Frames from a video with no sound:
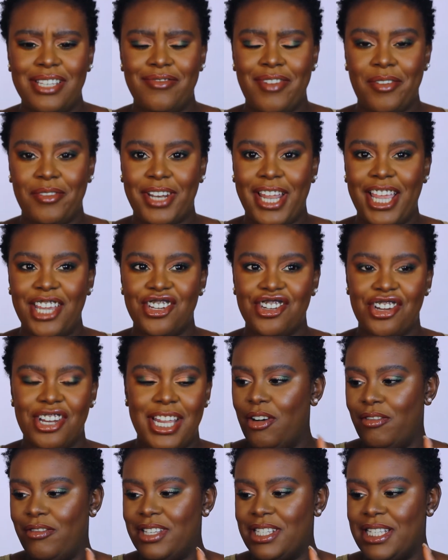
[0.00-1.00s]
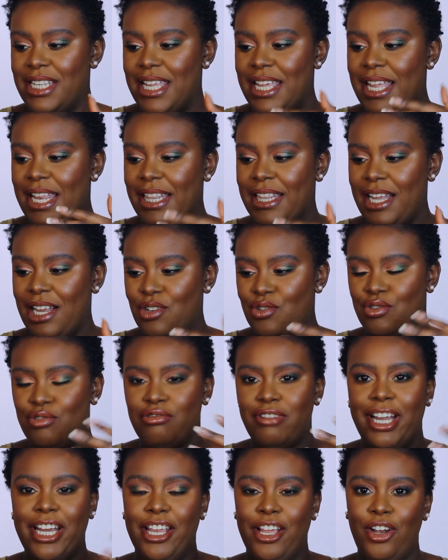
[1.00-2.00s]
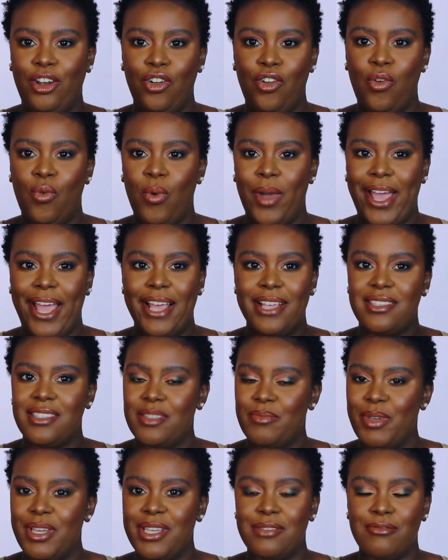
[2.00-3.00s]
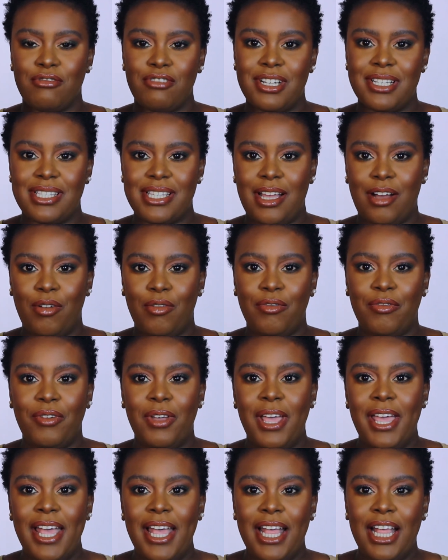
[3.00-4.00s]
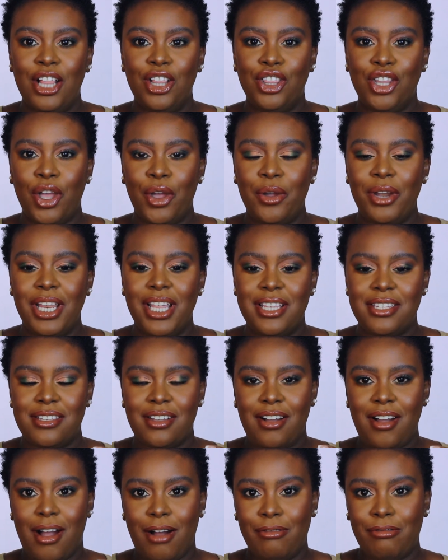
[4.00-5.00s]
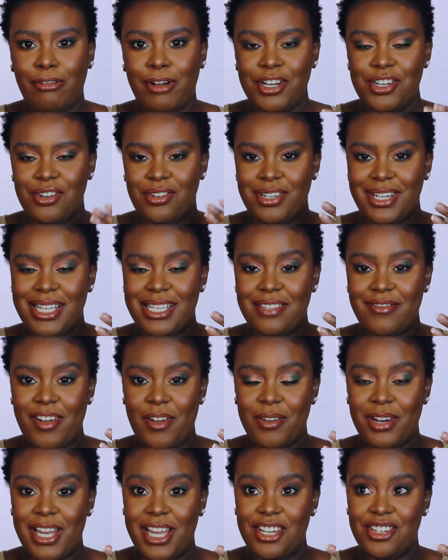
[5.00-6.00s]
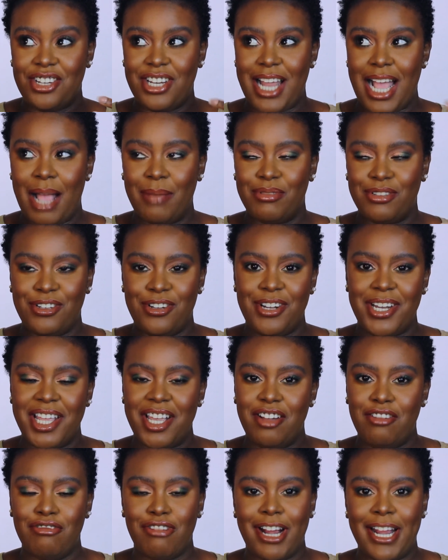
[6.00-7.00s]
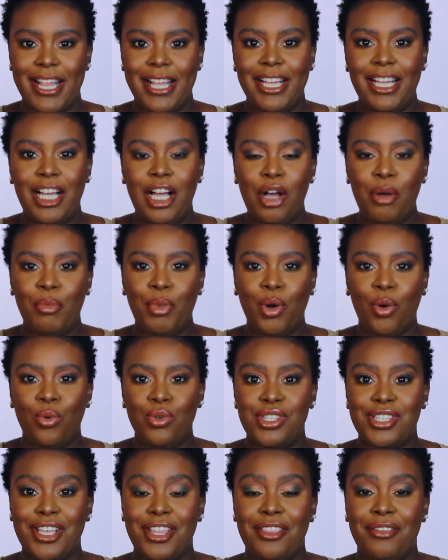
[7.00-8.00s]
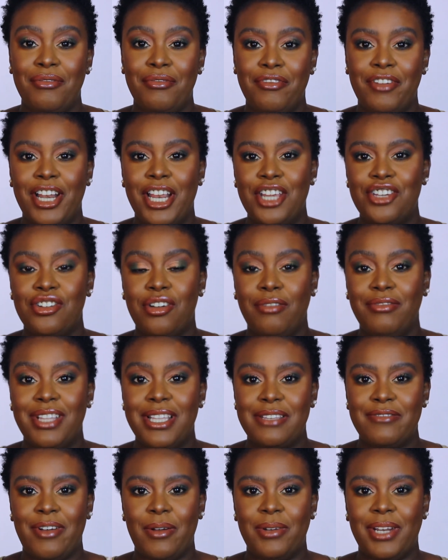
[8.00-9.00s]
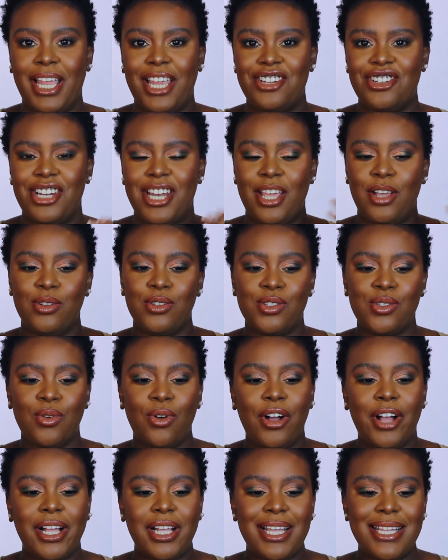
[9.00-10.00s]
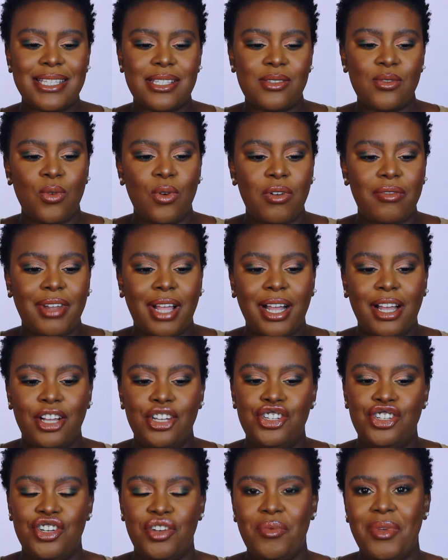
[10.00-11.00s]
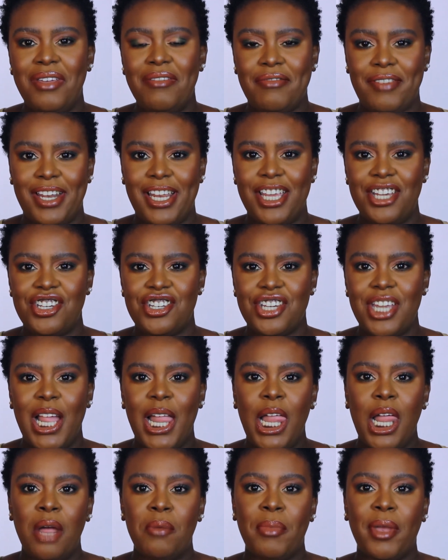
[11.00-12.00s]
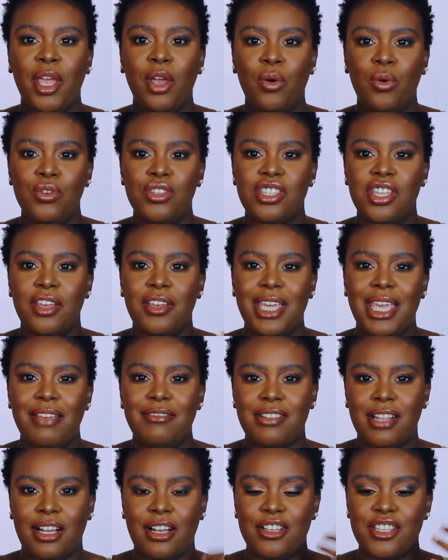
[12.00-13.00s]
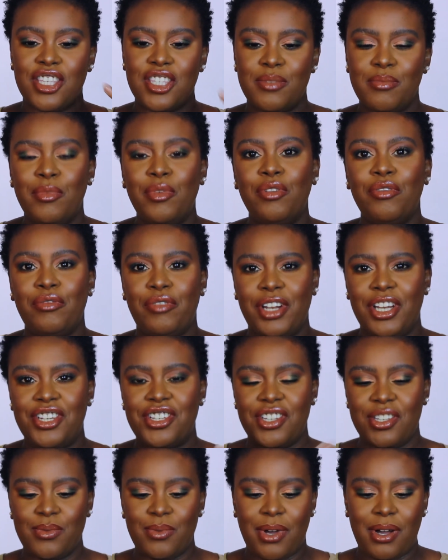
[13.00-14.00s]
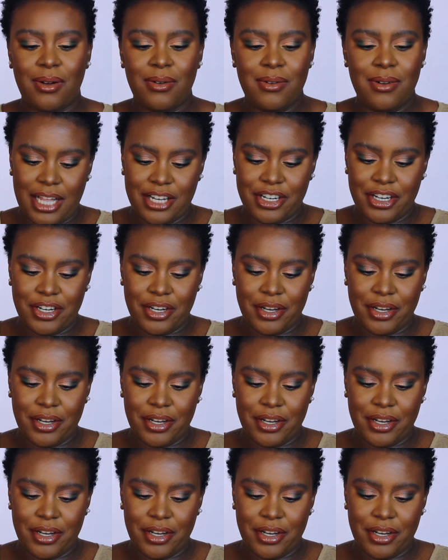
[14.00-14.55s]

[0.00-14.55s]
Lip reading: foundation. Obviously, Natural Radiant Longwear speaks for itself. Not only is the coverage on this foundation absolutely great, but also the finish of this foundation, it's sort of like a dewy finish, but it also gives like a smooth finish as well. I don't